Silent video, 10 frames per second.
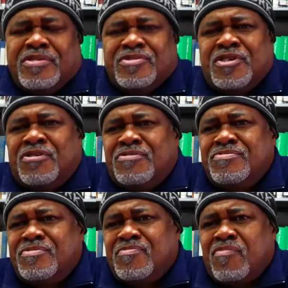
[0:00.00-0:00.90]
So
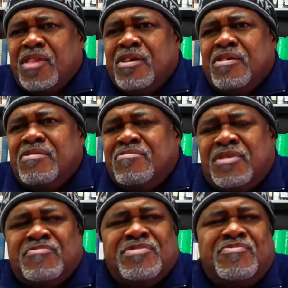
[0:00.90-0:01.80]

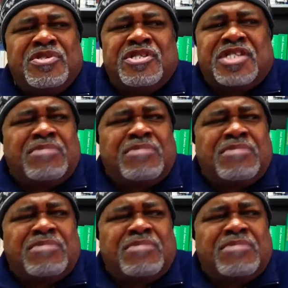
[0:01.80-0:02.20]
when we we just